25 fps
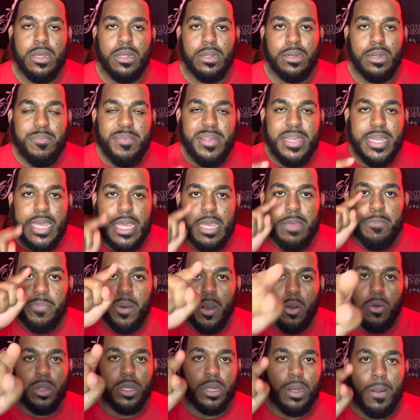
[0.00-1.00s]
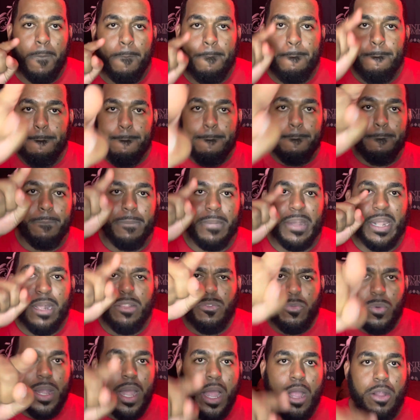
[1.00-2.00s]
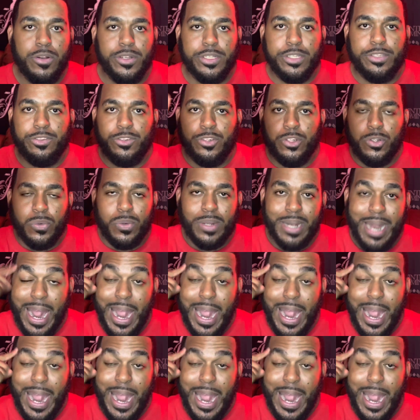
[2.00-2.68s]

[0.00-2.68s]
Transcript: Let me keep poking them. That's what Congress is doing.